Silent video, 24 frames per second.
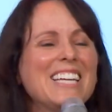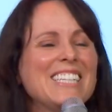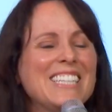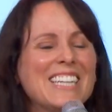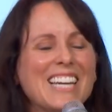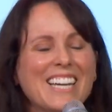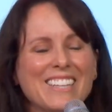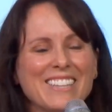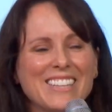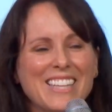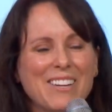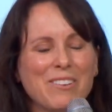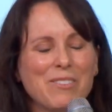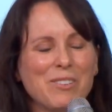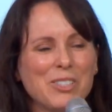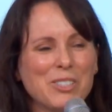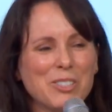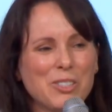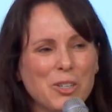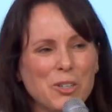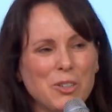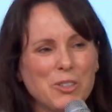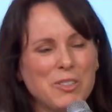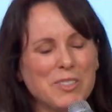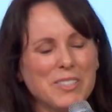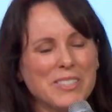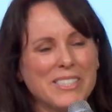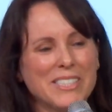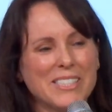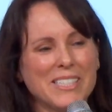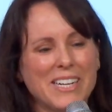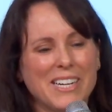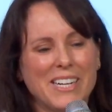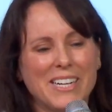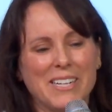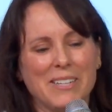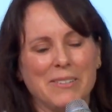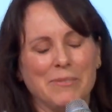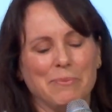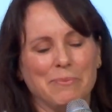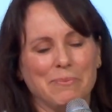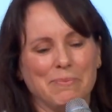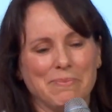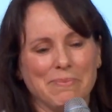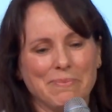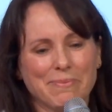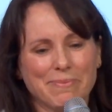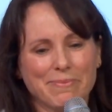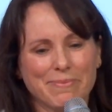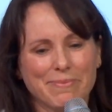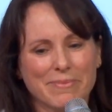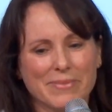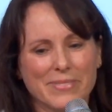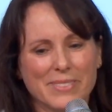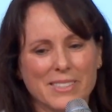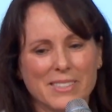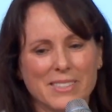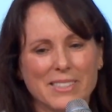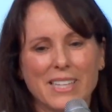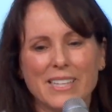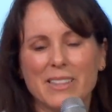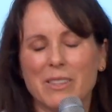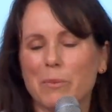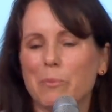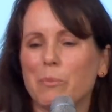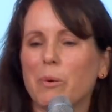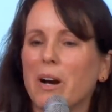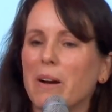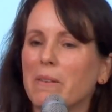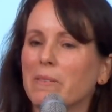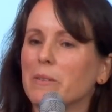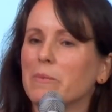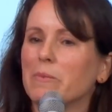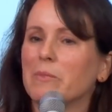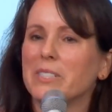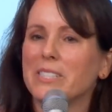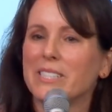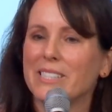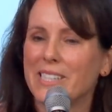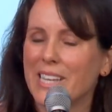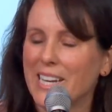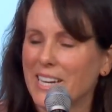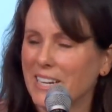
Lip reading: Yeah, they were told that the problem was